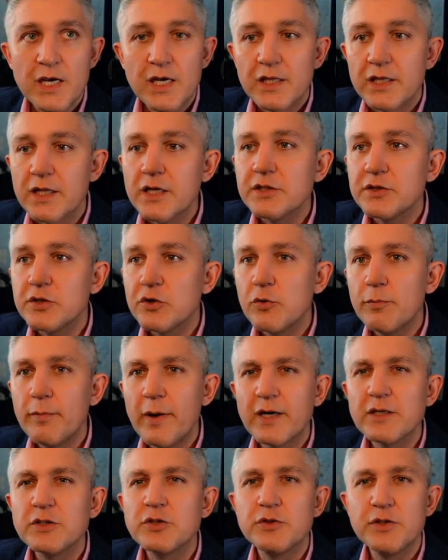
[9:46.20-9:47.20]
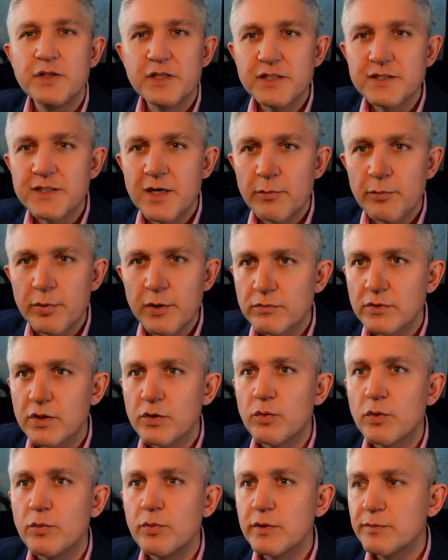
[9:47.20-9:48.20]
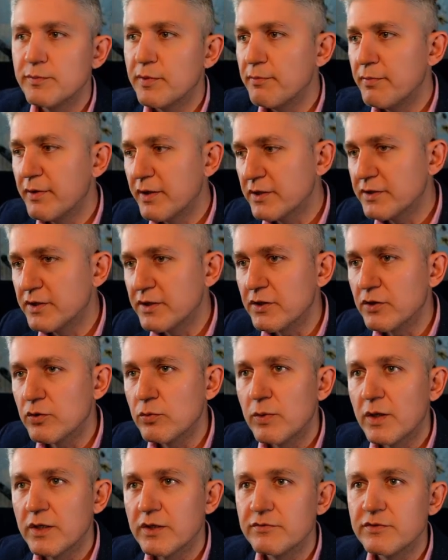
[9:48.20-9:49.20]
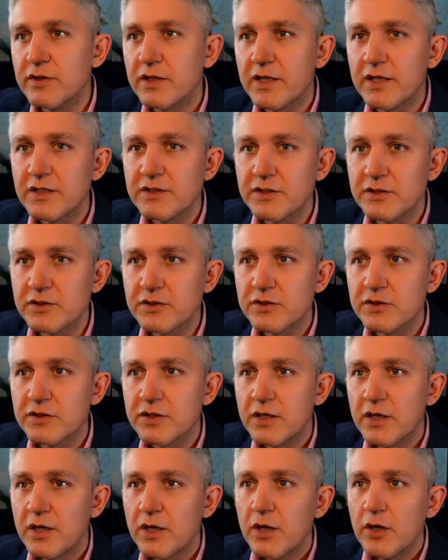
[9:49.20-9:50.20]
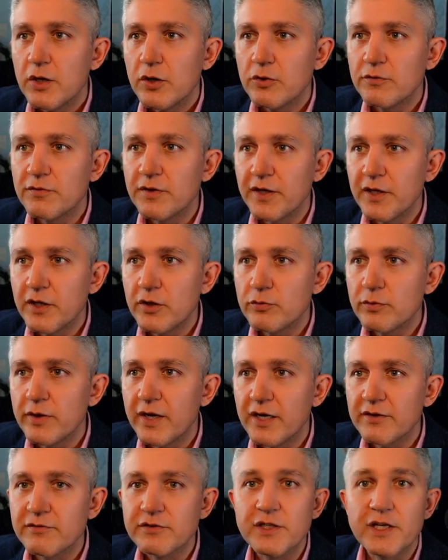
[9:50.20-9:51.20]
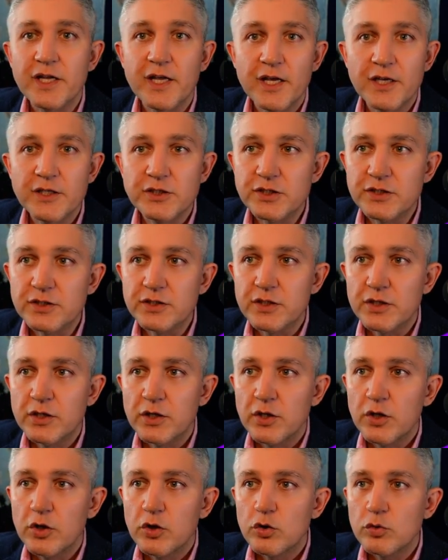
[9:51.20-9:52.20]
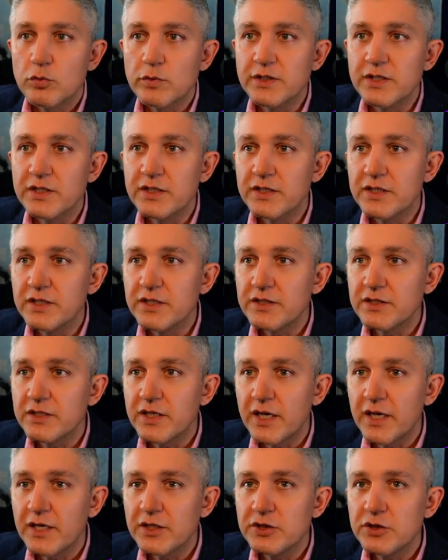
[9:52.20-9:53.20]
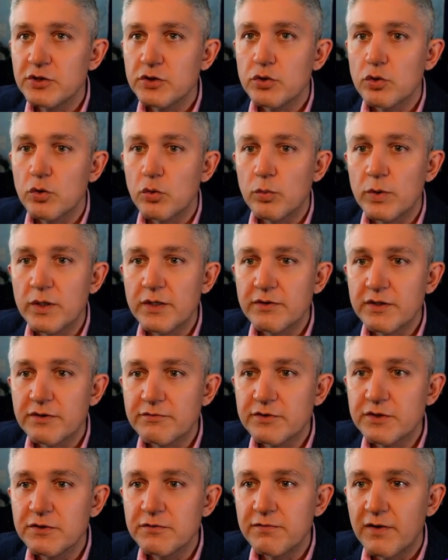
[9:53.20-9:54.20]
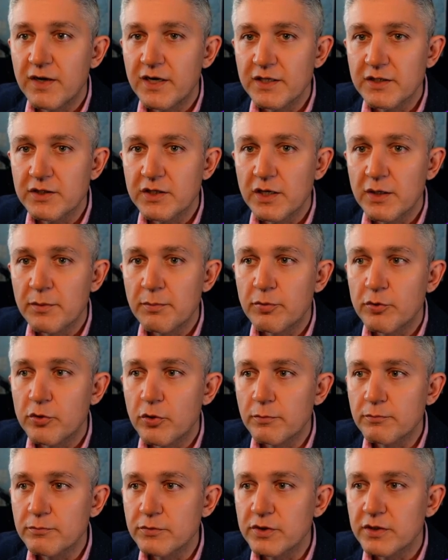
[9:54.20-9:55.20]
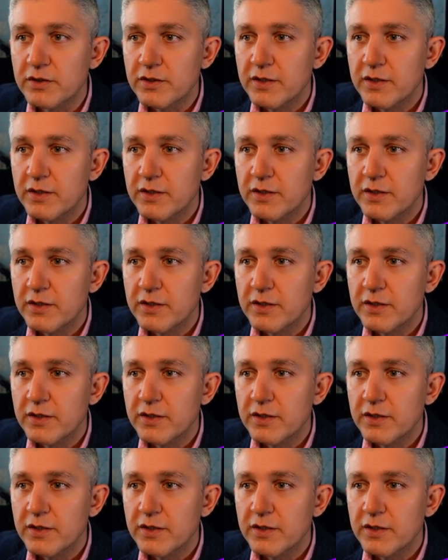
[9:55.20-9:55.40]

Let's go back to the example that we will be building in one of the lessons. Over here, we have an agent. Within this agent, we have defined a prompt.